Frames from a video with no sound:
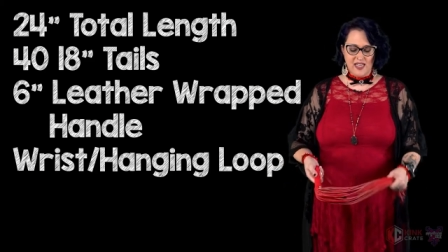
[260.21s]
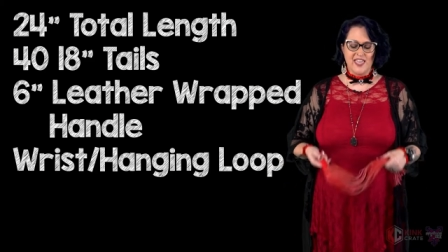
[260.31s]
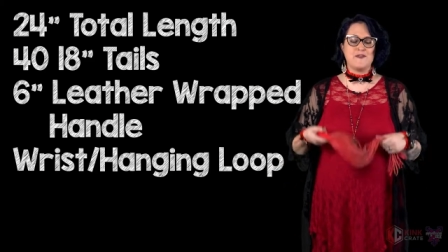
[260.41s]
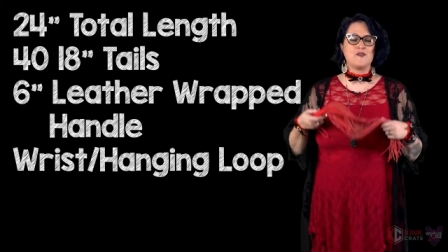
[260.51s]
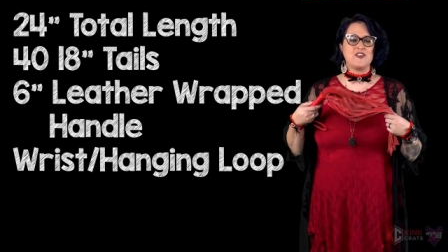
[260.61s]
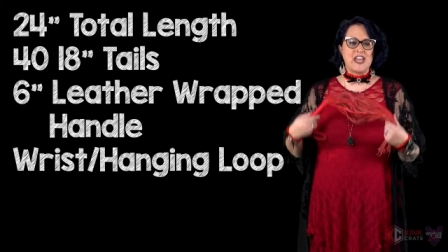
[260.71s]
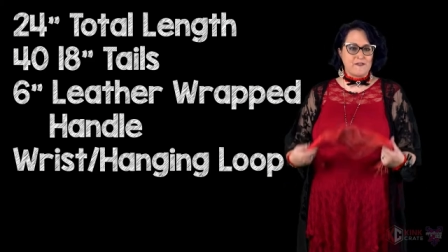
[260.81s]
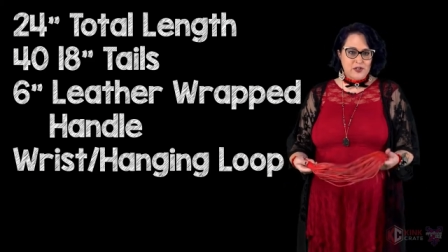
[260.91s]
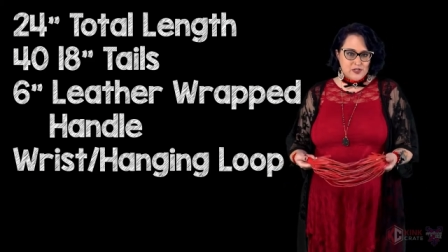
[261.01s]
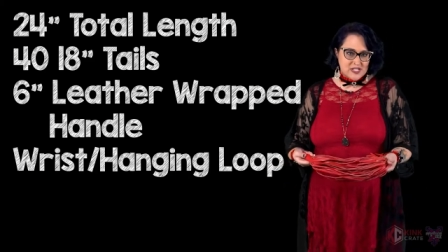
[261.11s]
If you've
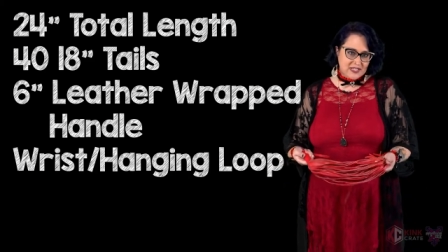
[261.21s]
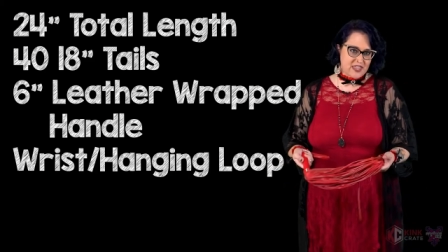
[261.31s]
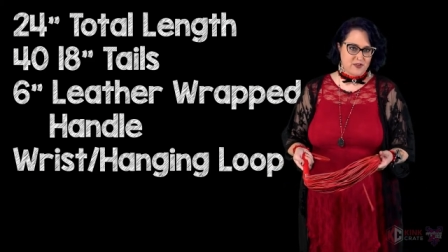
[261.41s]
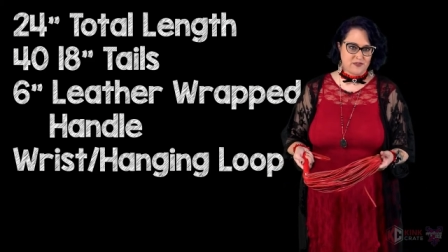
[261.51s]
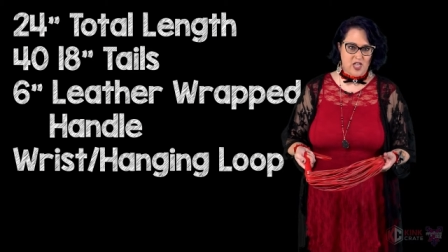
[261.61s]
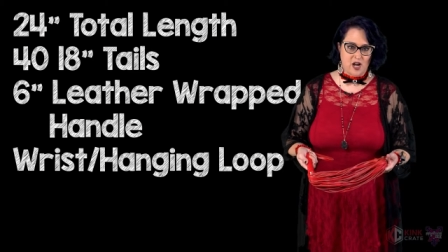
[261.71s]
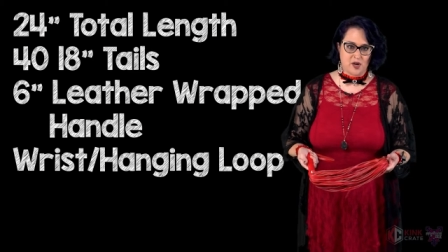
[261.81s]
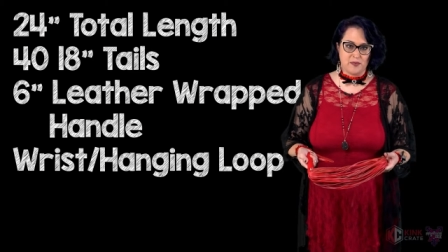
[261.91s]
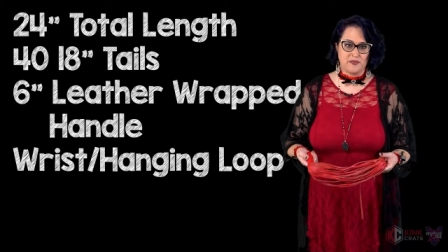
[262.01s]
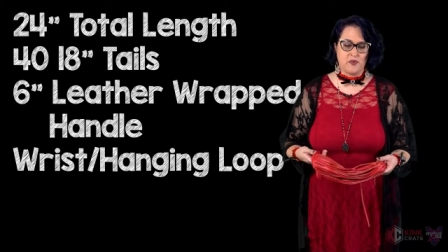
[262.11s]
never used a leather
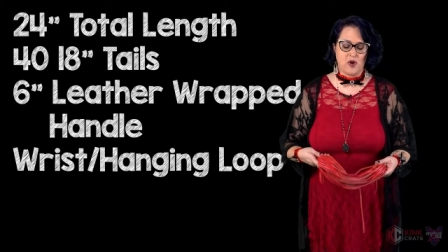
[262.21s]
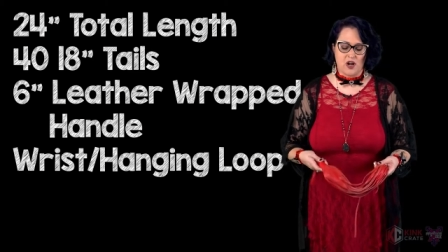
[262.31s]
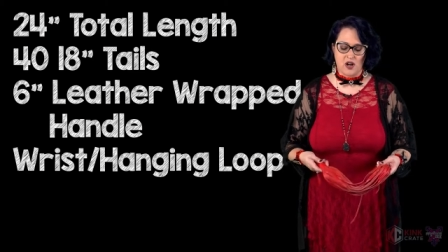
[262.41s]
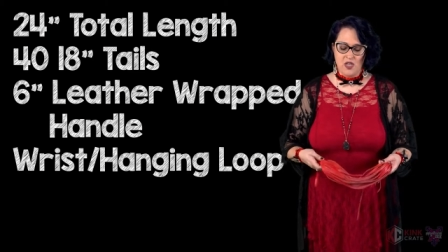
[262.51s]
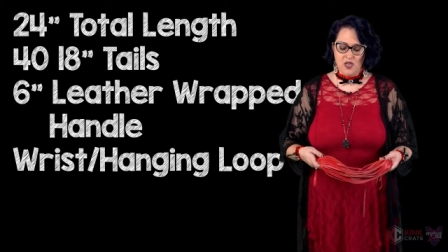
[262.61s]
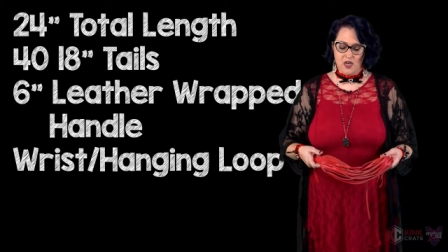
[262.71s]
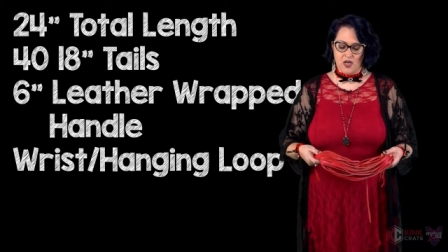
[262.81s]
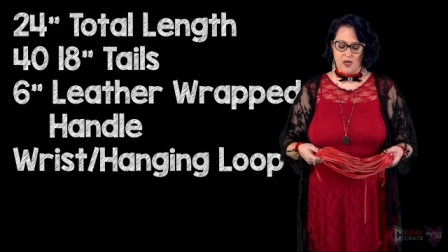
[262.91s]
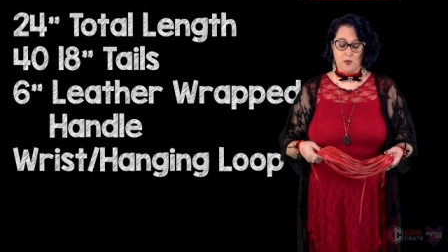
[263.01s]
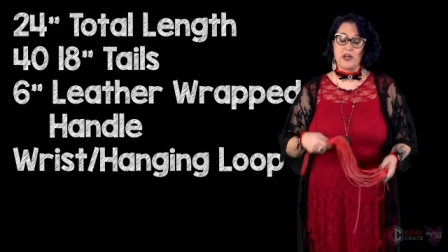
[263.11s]
flogger before
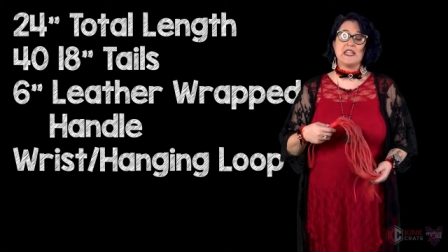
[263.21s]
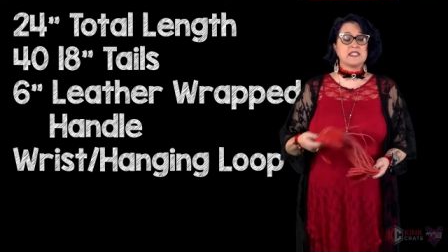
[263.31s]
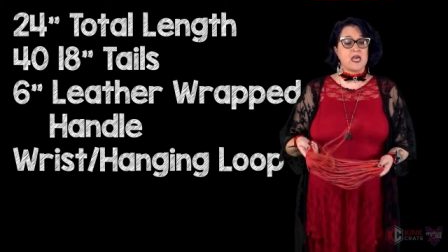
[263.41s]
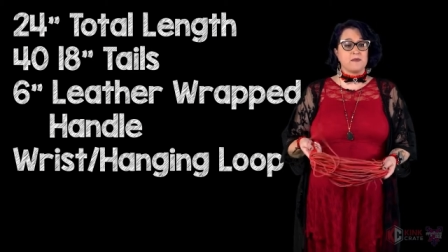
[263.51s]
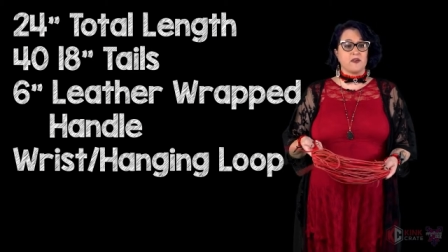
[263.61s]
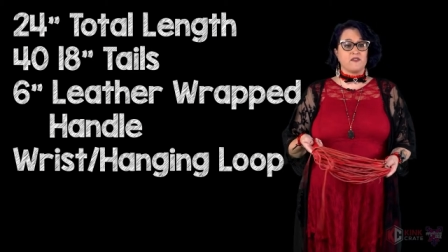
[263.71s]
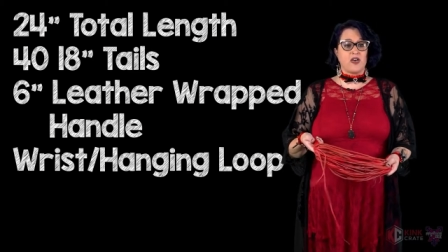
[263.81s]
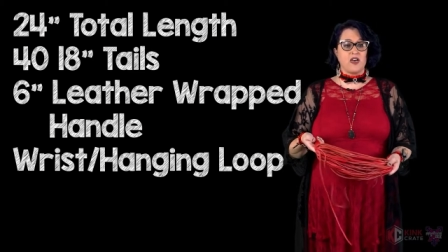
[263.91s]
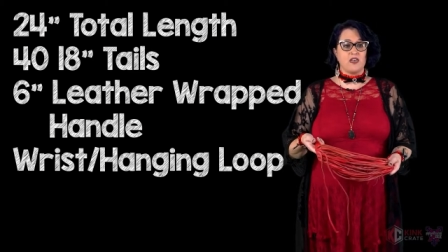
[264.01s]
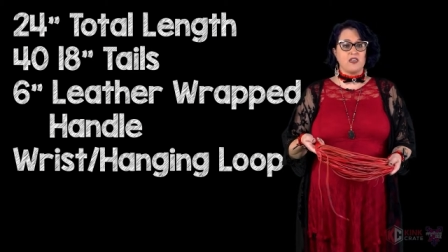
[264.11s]
um, or any type of
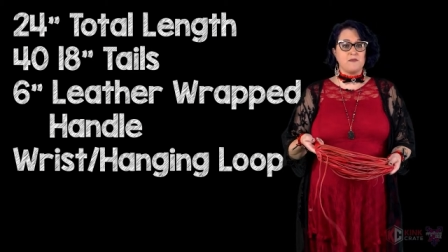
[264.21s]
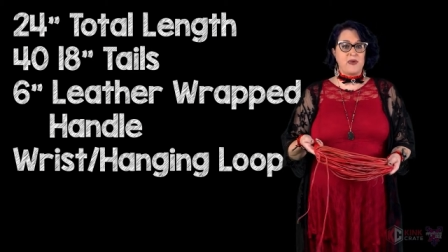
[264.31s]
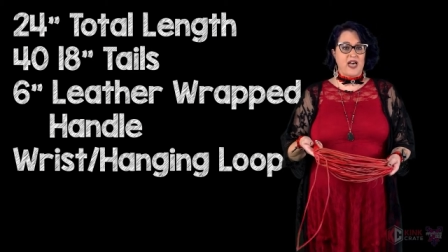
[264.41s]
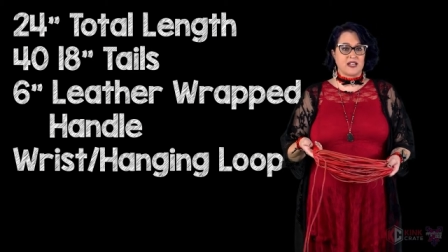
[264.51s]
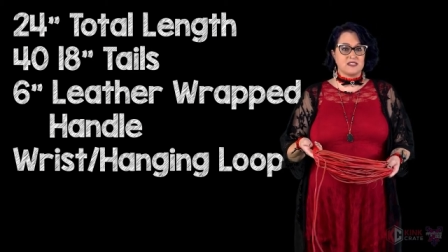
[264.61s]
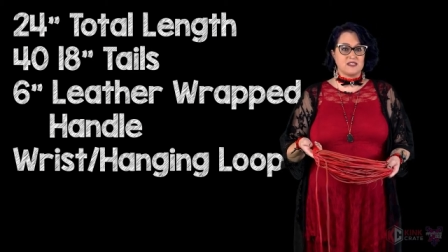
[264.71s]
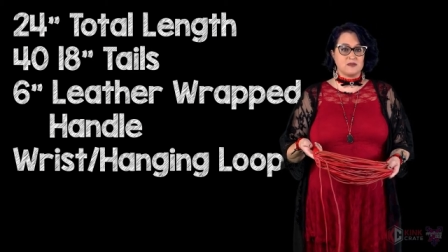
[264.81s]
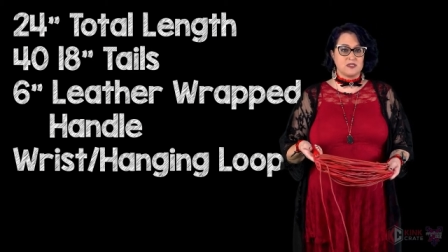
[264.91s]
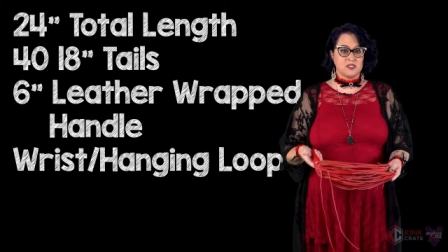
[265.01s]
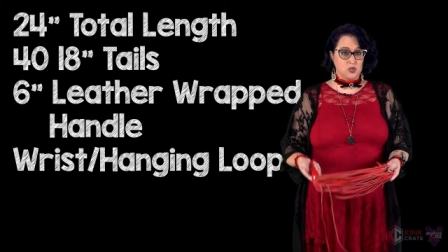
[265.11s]
uh, impact
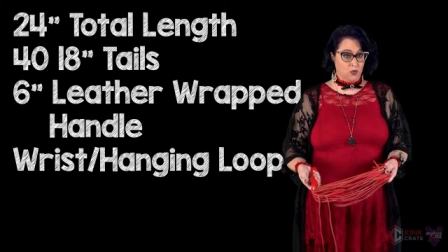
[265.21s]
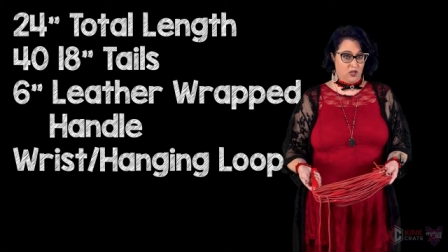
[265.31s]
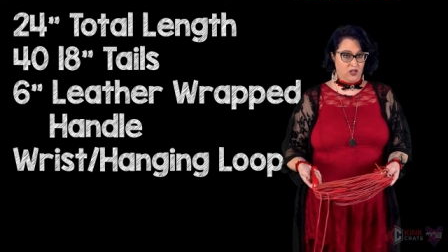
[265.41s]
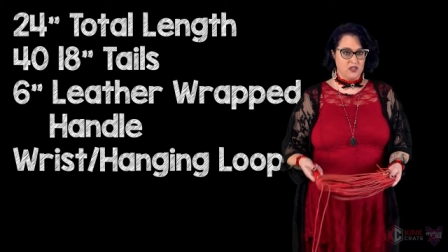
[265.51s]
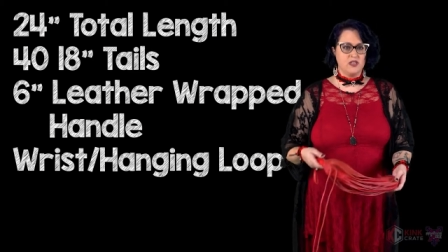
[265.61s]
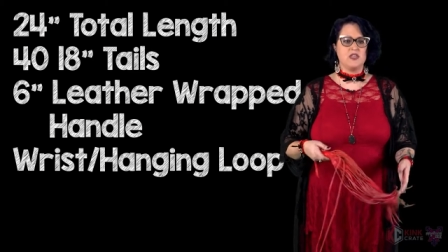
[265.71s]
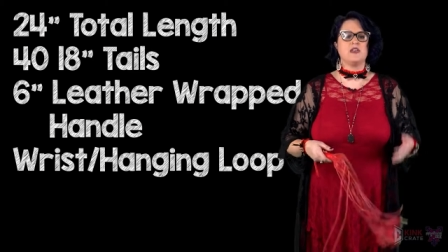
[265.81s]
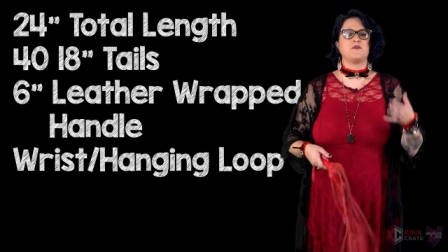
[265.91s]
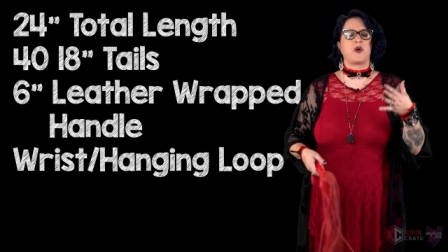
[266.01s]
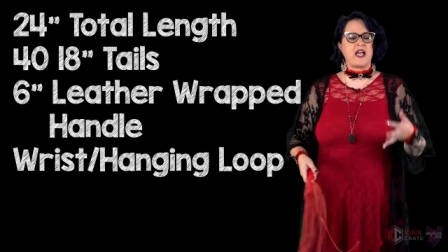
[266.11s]
tool,
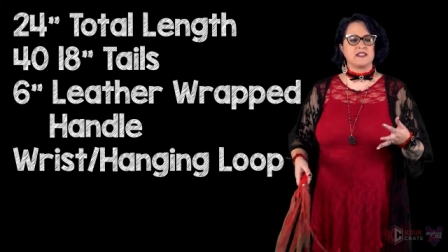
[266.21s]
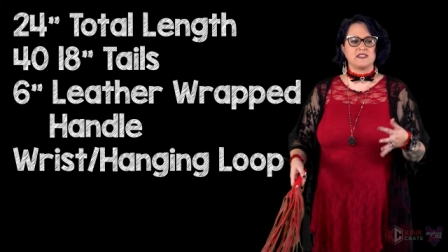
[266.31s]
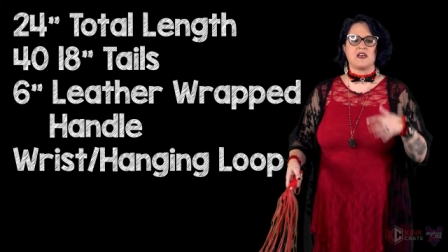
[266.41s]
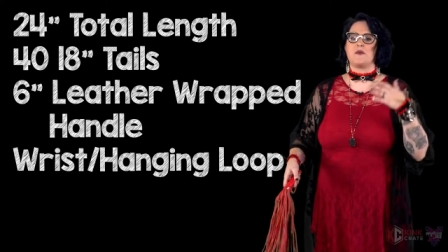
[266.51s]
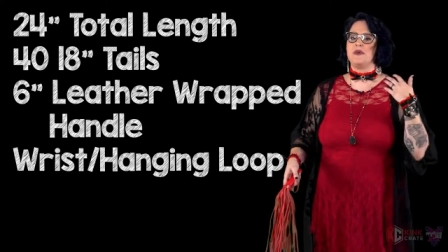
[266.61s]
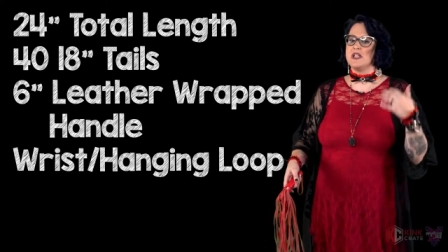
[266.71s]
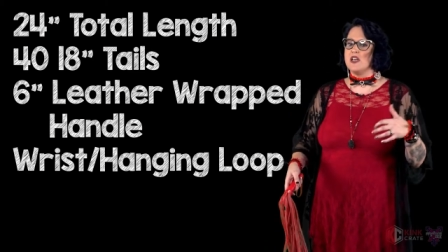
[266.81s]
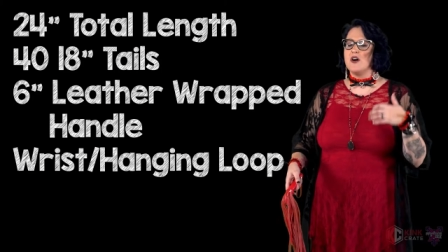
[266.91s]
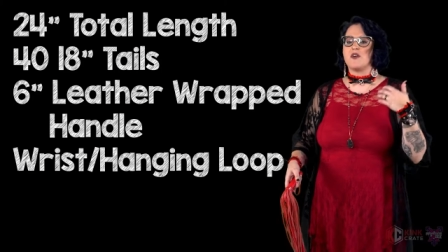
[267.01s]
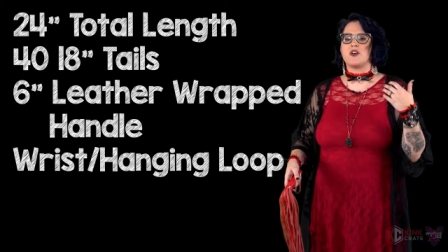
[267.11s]
practice on a
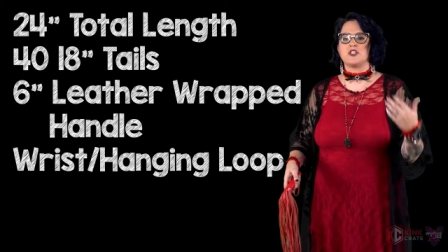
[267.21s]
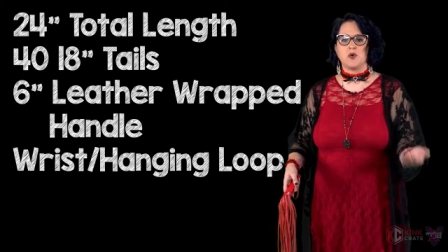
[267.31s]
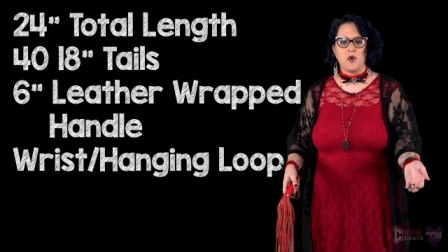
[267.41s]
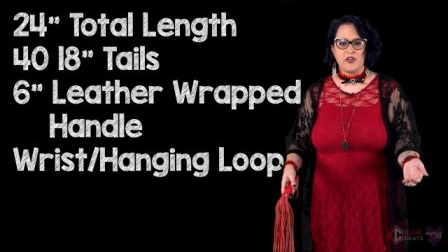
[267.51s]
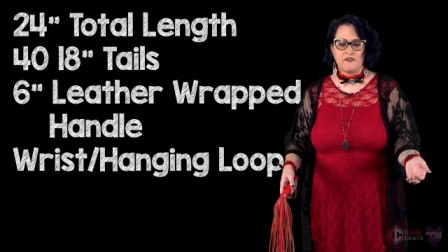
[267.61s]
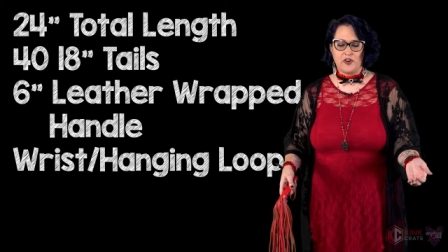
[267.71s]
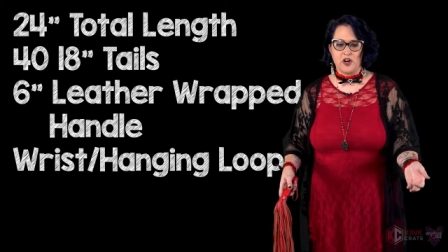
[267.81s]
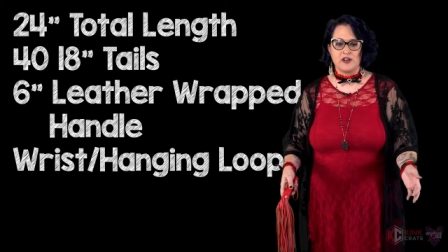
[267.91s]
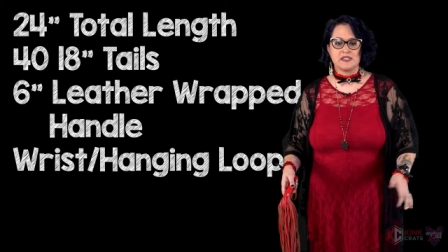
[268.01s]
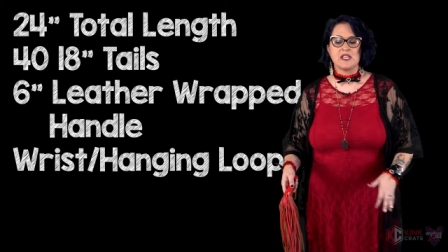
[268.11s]
pillow or a toy
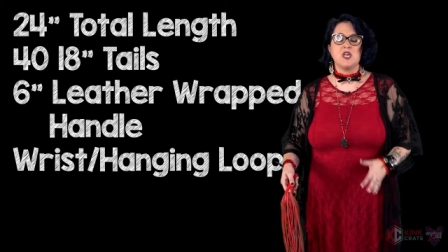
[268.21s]
first.